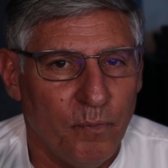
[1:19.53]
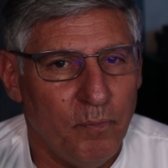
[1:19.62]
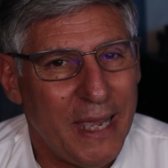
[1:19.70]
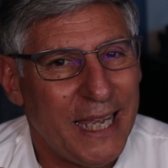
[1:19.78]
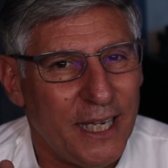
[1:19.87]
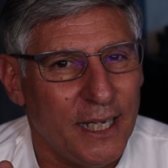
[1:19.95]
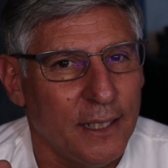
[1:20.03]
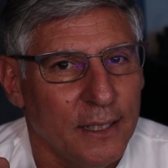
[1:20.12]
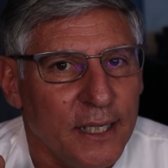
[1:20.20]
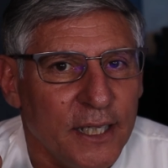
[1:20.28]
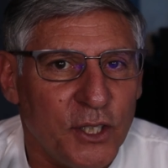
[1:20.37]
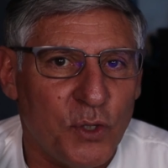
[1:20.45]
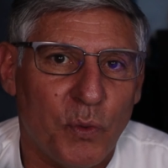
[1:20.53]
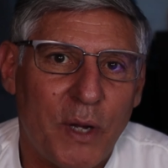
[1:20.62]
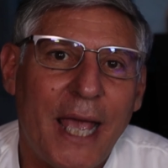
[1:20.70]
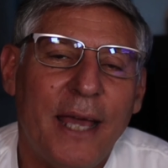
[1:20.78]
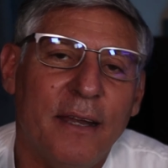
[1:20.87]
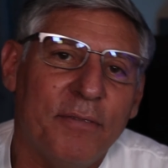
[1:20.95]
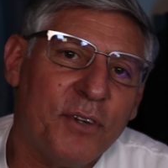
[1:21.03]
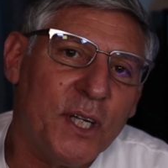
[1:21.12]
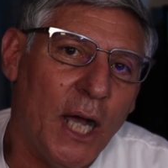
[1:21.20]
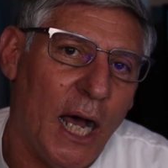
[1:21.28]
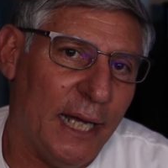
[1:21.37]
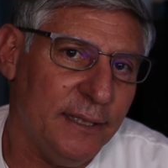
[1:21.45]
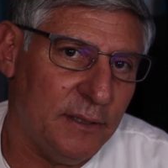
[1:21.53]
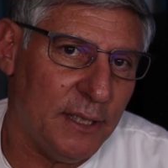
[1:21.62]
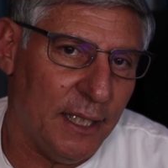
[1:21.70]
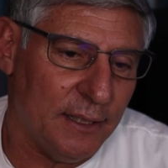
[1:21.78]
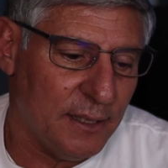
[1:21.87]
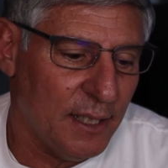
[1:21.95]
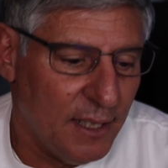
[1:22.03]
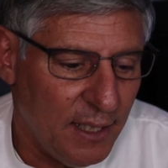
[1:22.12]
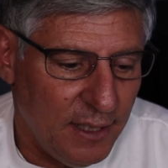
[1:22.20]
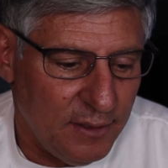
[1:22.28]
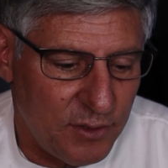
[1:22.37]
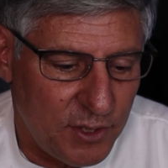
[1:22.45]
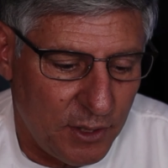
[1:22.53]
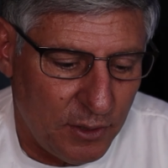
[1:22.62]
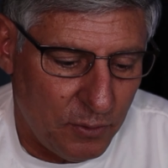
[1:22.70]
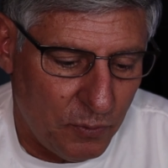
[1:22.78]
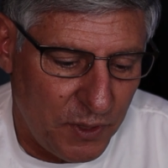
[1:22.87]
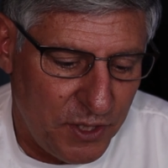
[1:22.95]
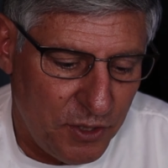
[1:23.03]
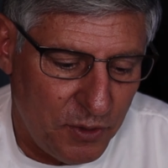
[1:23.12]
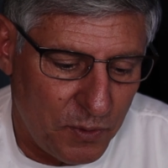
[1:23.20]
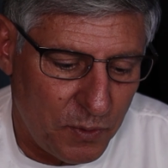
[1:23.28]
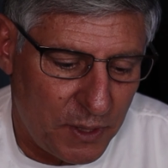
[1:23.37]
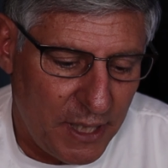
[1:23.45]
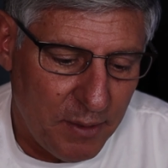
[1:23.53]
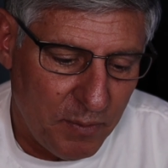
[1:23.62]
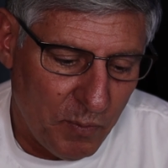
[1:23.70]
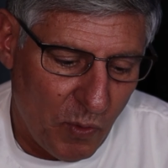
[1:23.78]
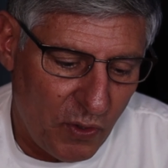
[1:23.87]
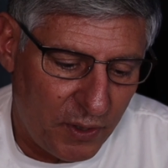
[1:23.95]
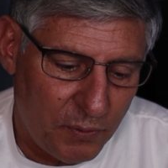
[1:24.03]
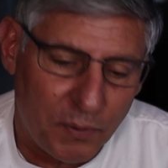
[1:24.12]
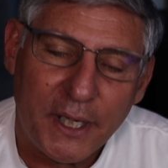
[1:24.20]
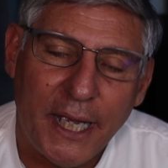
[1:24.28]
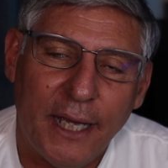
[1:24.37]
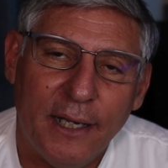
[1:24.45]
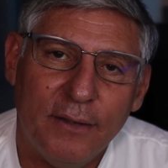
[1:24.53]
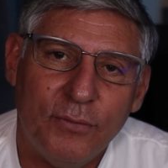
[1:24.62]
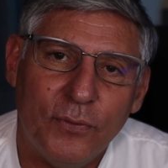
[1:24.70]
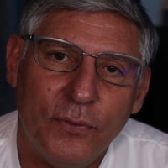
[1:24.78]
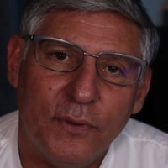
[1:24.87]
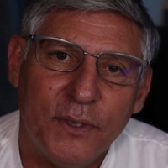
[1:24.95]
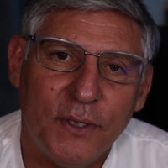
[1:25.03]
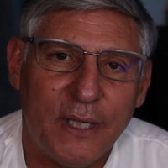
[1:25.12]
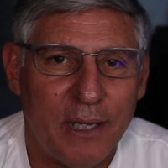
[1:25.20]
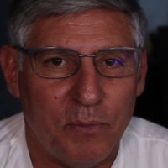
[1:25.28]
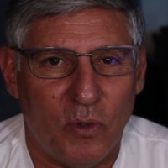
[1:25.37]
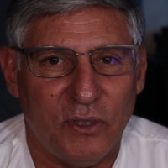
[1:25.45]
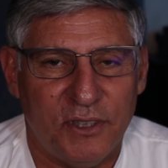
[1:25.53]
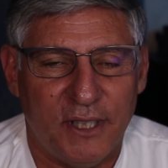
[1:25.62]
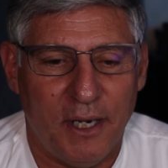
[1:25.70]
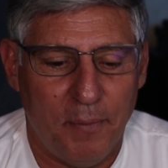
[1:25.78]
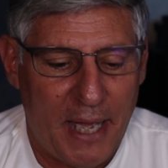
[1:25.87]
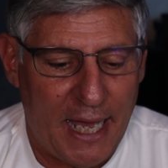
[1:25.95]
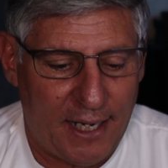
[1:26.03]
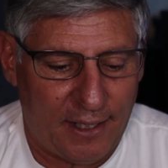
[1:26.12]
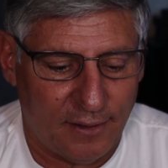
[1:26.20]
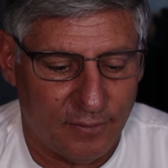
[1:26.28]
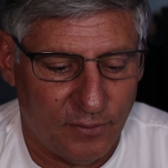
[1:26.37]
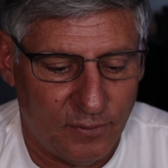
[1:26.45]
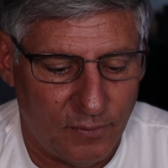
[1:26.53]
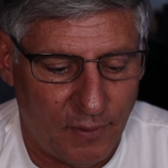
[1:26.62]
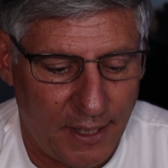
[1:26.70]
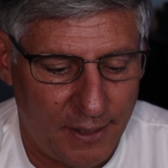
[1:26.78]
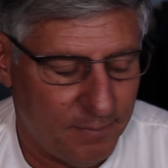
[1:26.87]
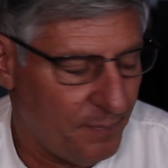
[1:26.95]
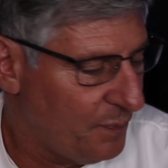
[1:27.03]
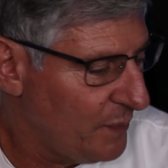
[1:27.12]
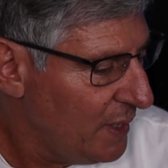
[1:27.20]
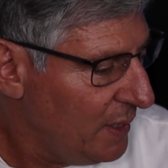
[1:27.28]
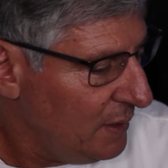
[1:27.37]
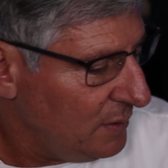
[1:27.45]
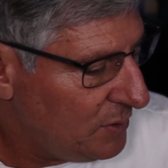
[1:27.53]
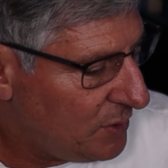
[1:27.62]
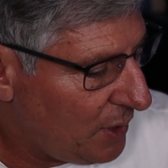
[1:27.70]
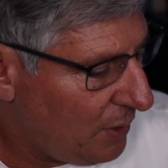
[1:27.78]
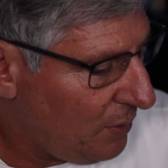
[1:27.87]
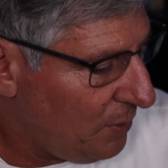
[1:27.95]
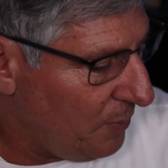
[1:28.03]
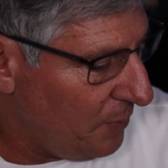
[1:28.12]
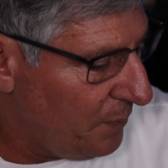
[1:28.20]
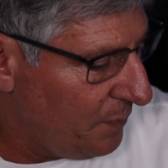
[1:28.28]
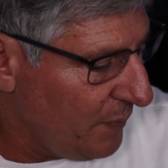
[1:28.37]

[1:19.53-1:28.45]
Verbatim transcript: make creative content. So when you get more creative, you get more cinematic, right? So